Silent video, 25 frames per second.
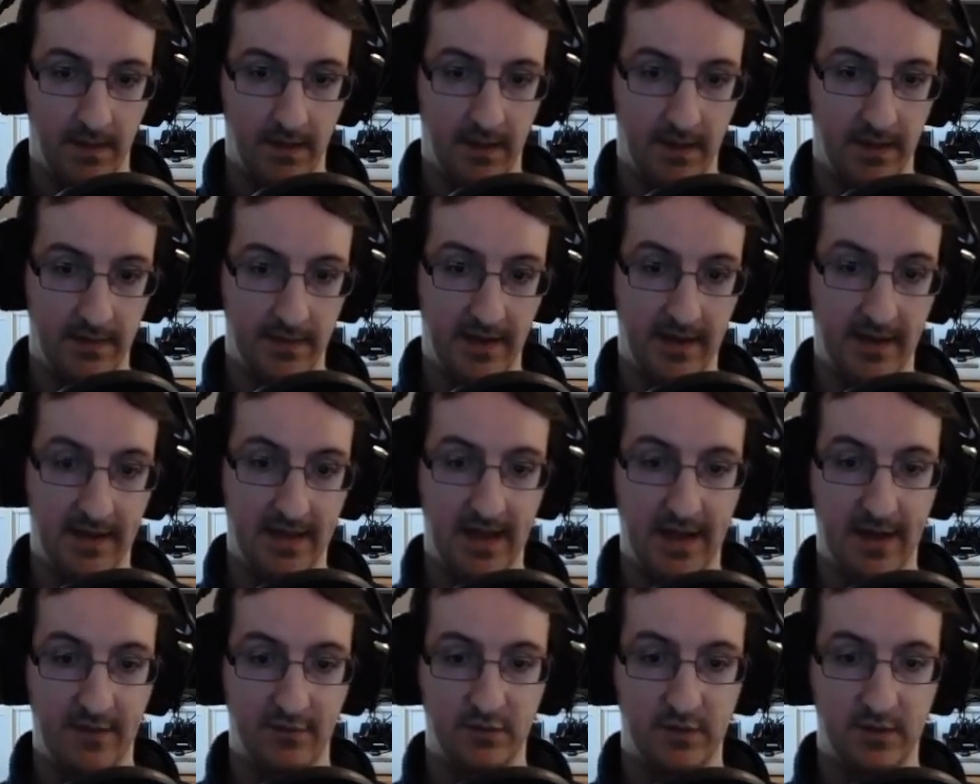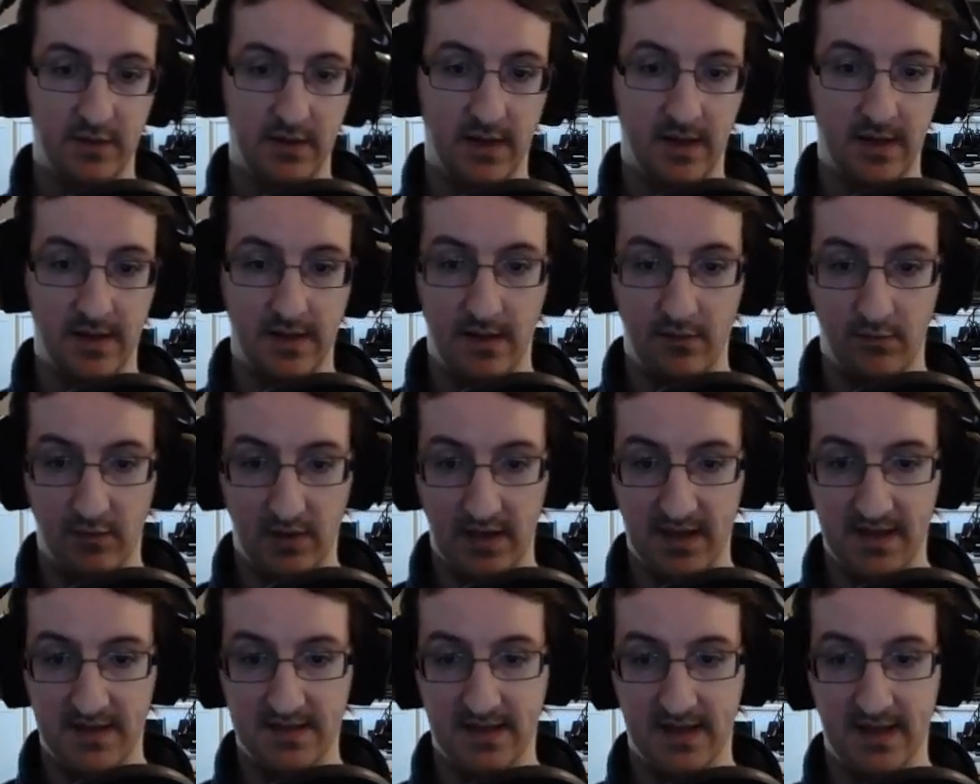and then again and then
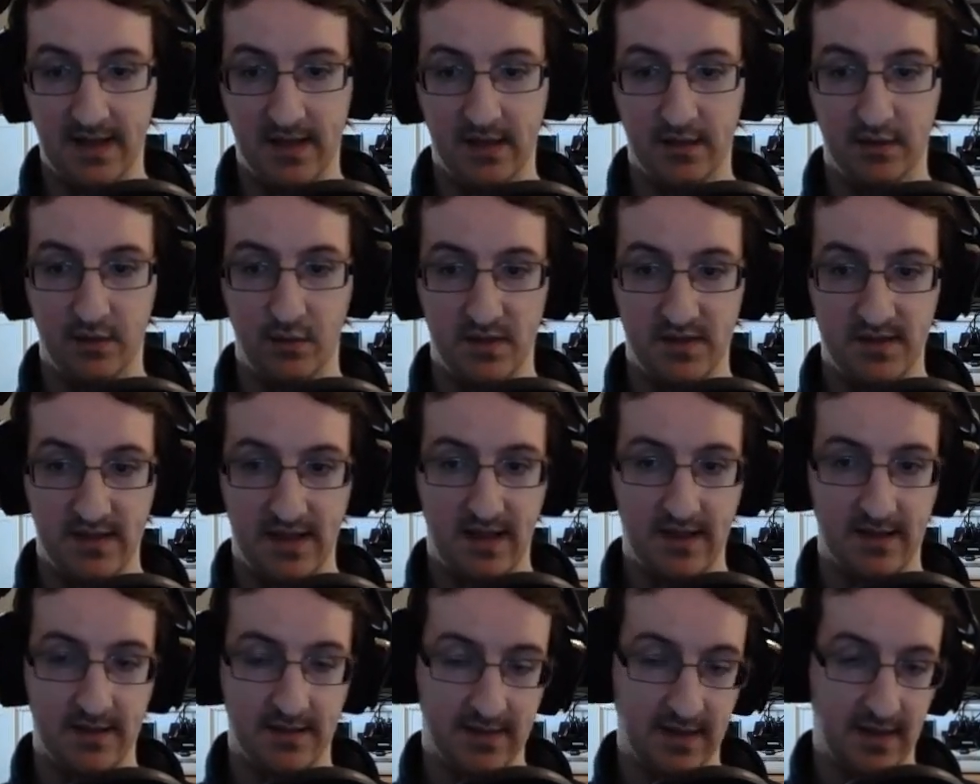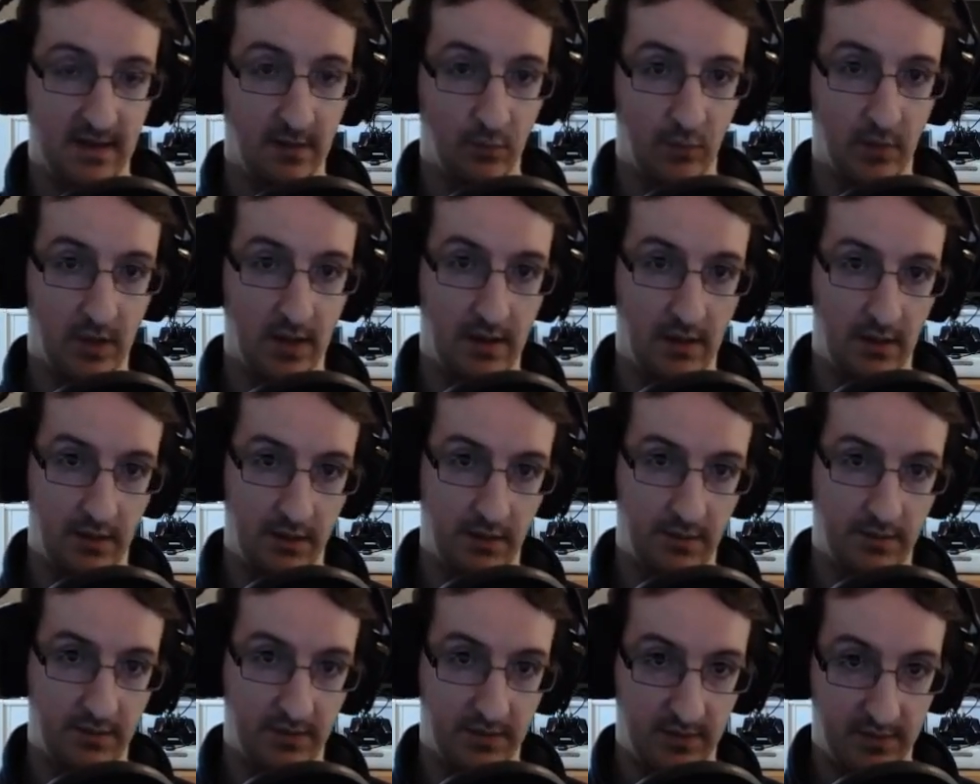release it, it'll do a second hit with
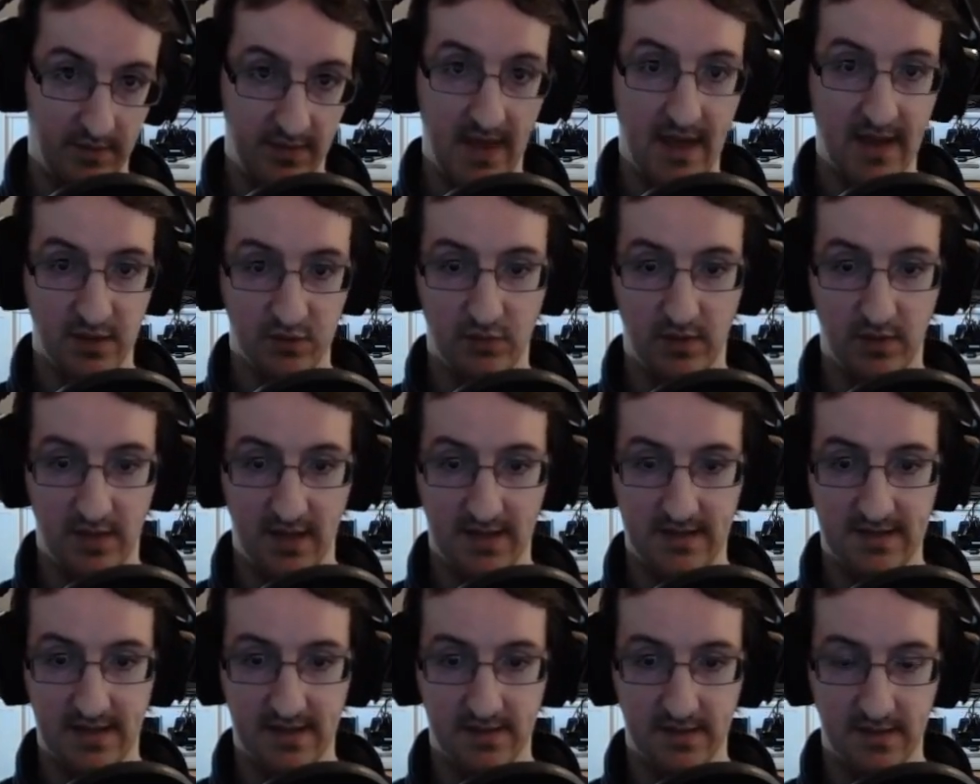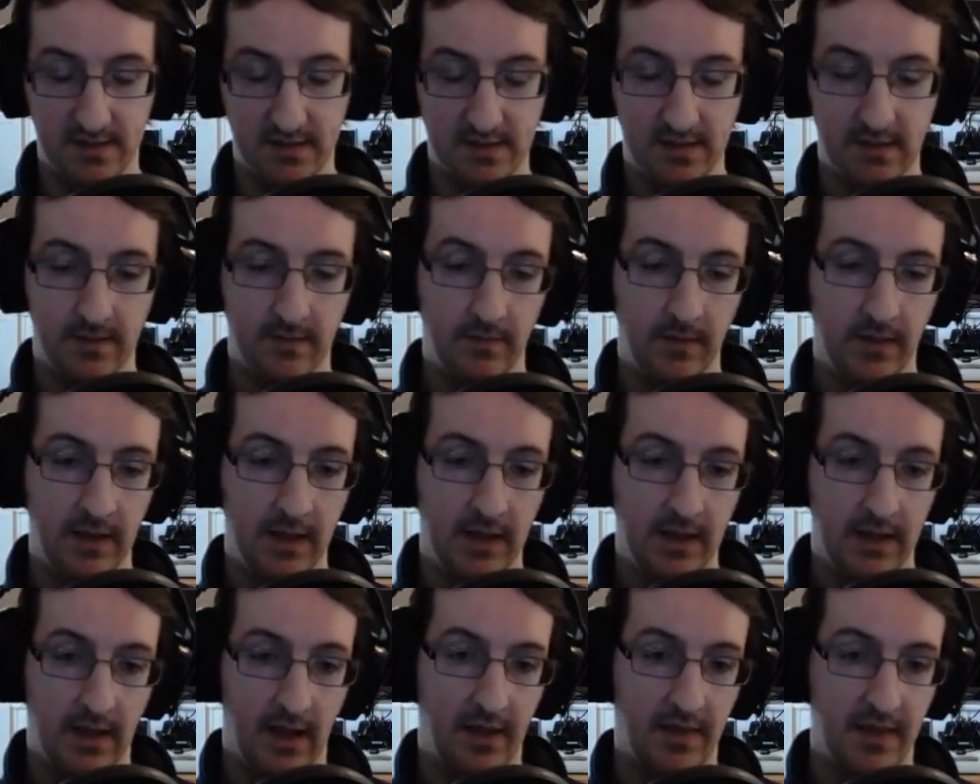the extra hits added.
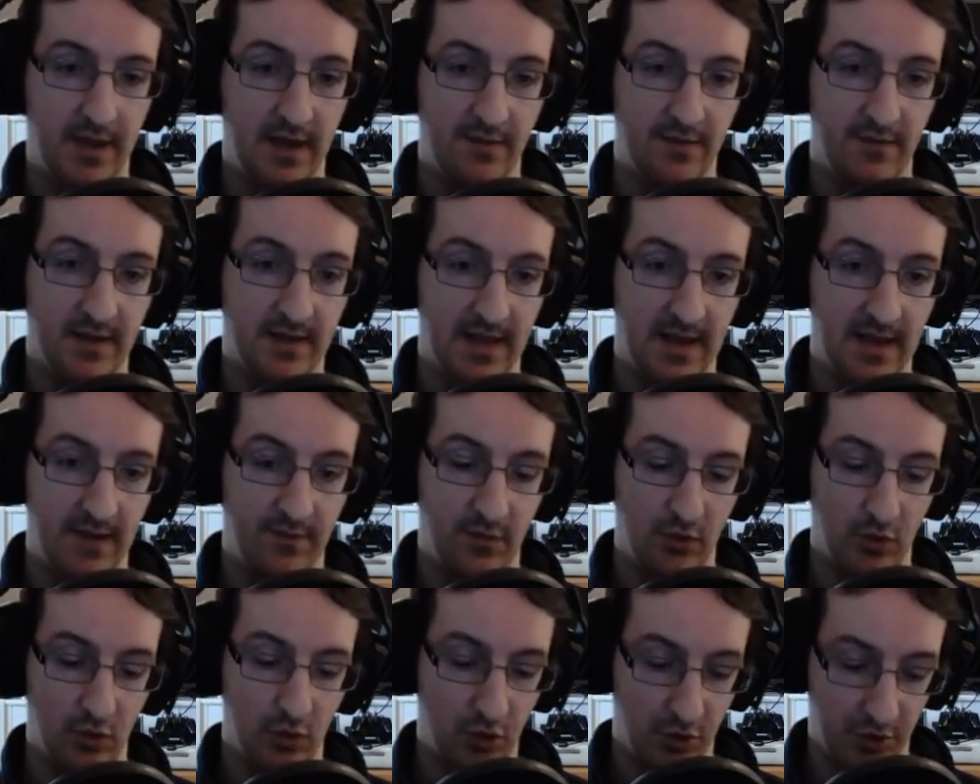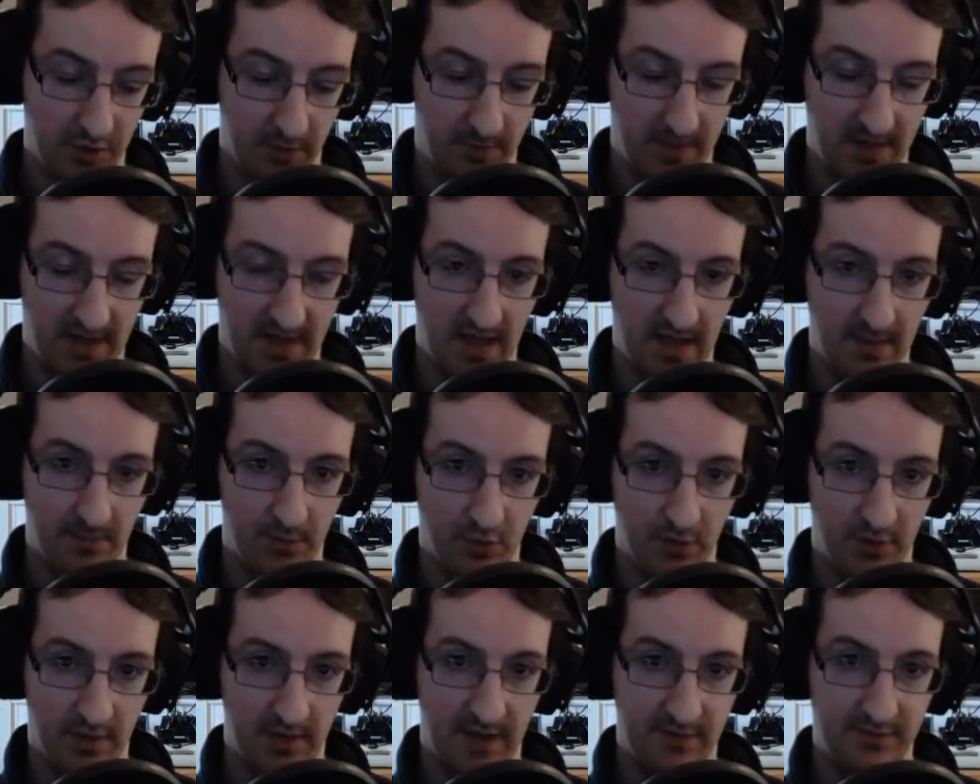And then if you hold the PA
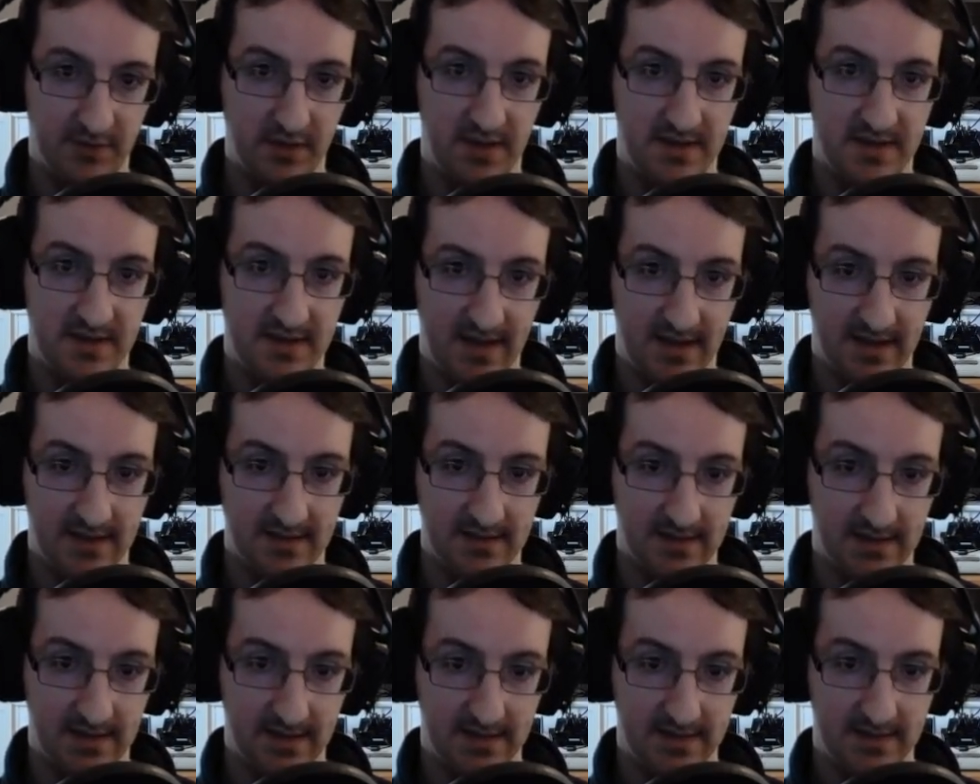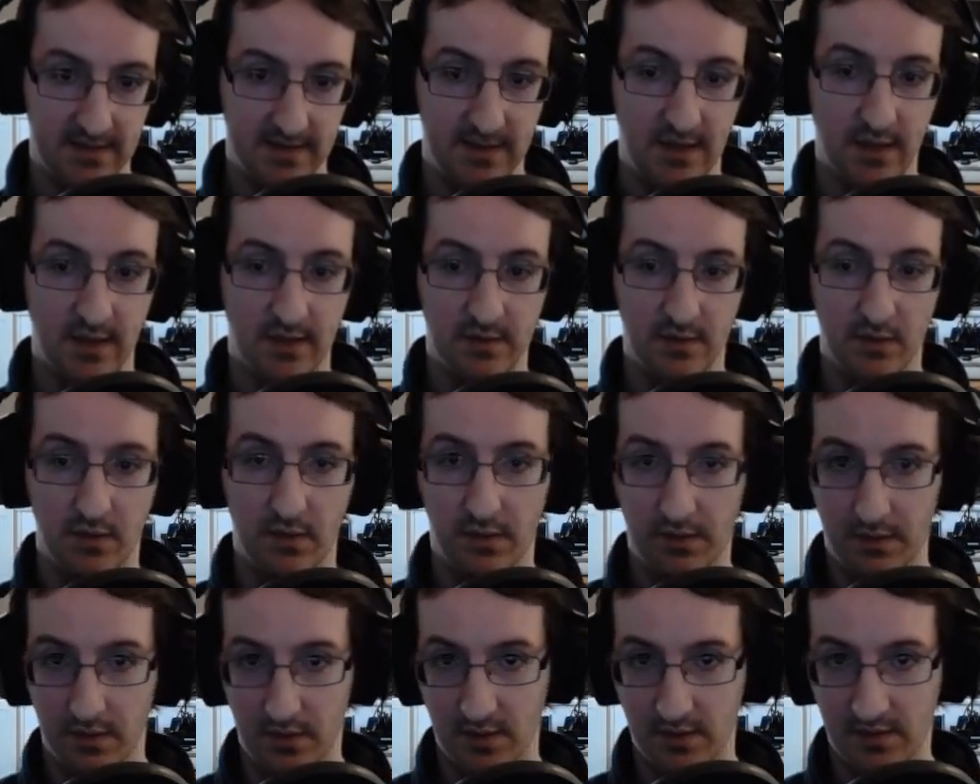button after the second hit, you can do a
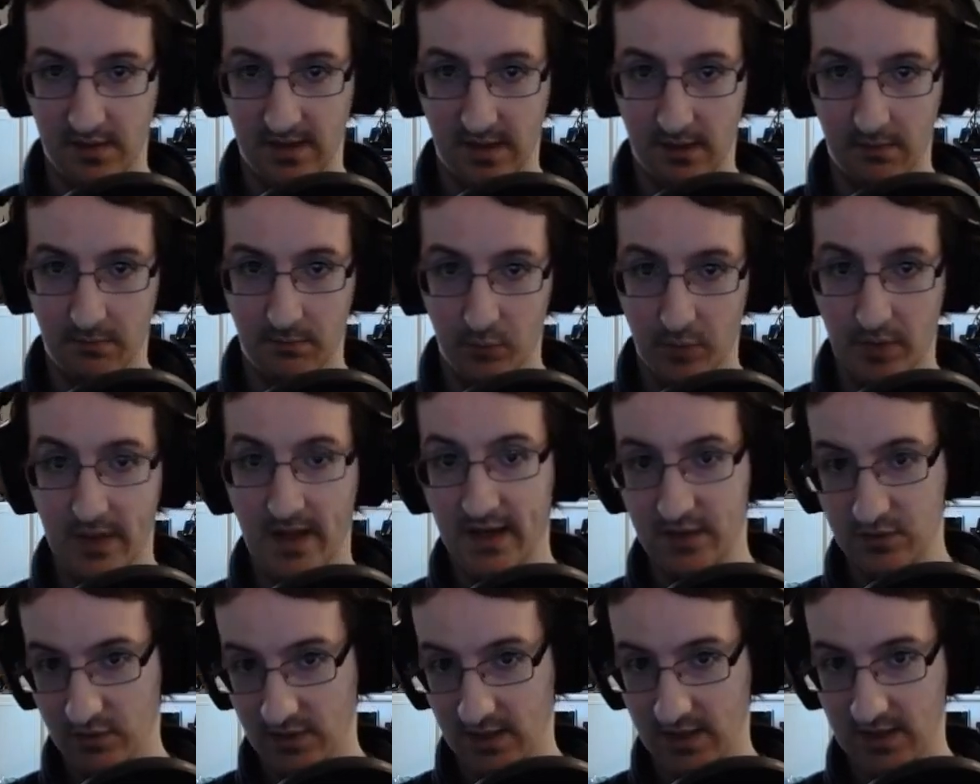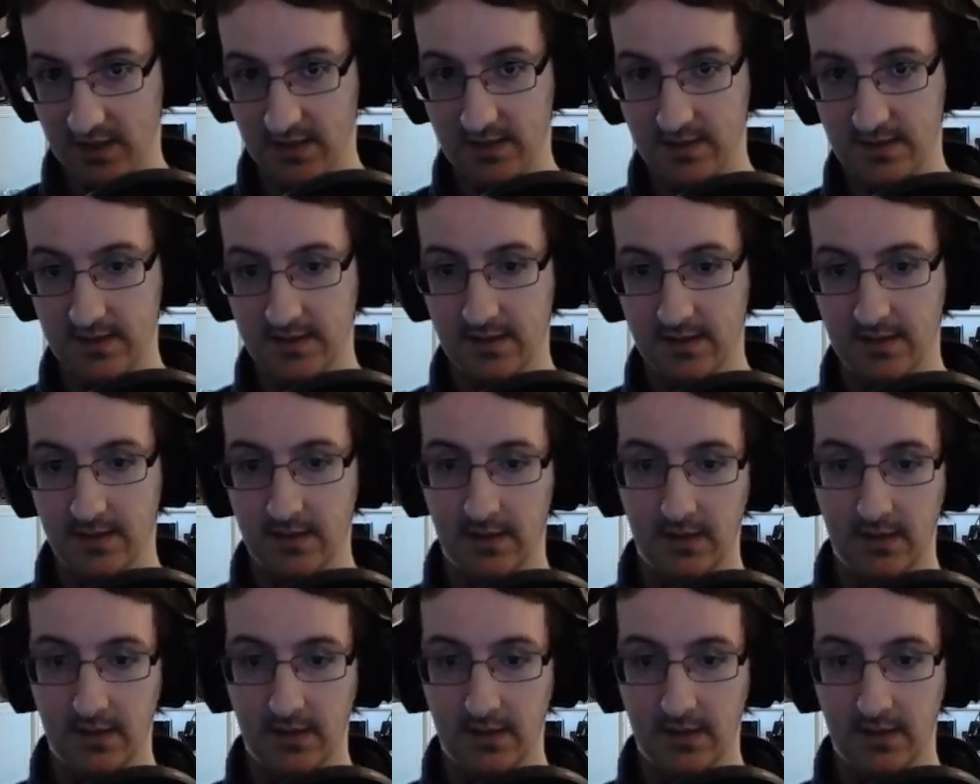third hit with extra hits.